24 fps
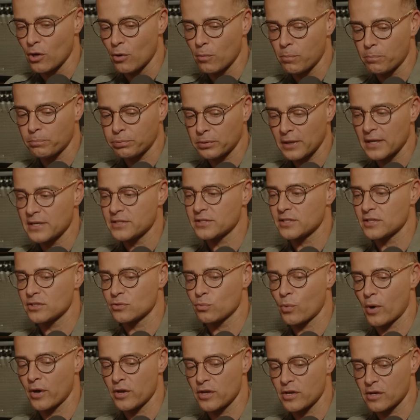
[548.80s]
know places
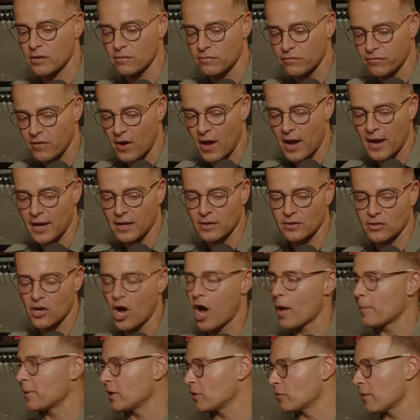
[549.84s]
where you can find
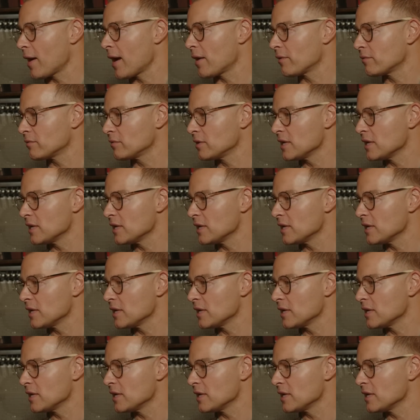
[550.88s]
common ground.